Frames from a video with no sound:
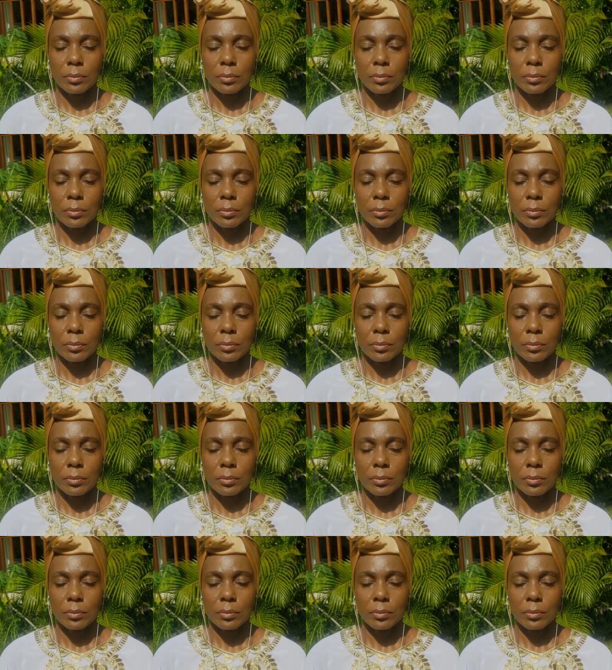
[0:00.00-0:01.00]

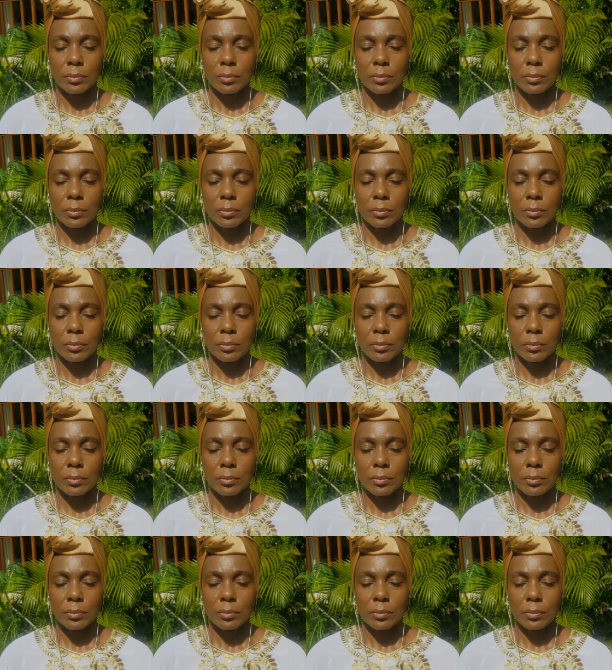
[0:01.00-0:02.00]

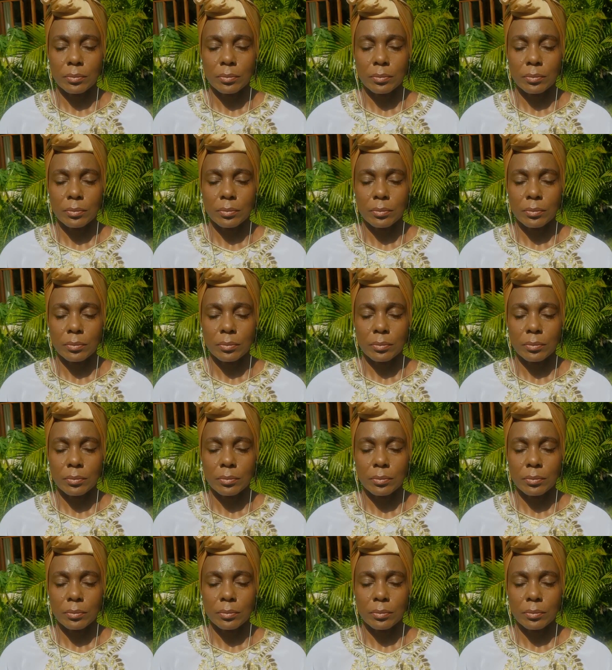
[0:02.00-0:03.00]

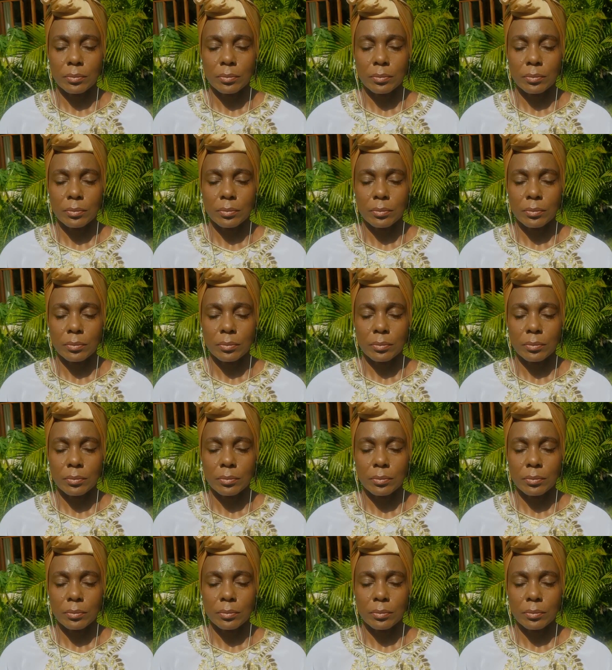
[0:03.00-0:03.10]
(no lip movement)